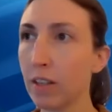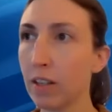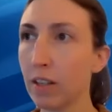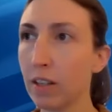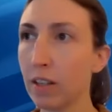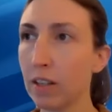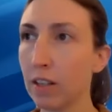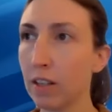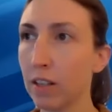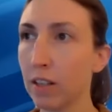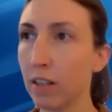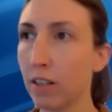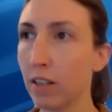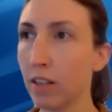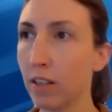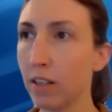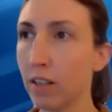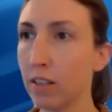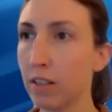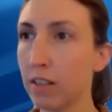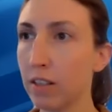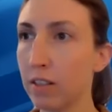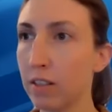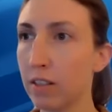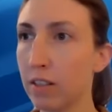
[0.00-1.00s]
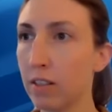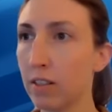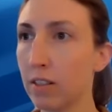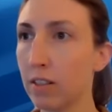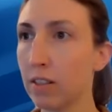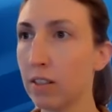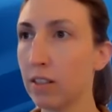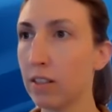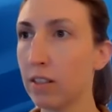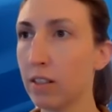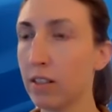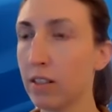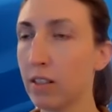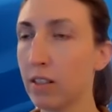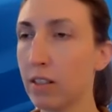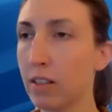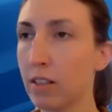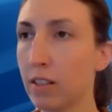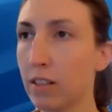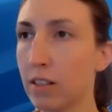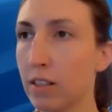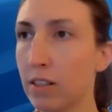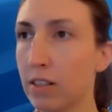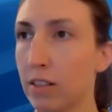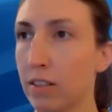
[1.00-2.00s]
Okay.
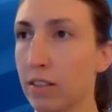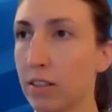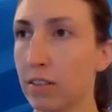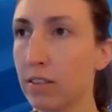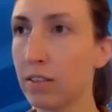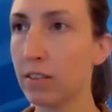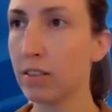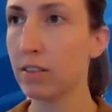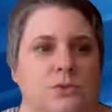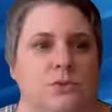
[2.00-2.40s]
All right,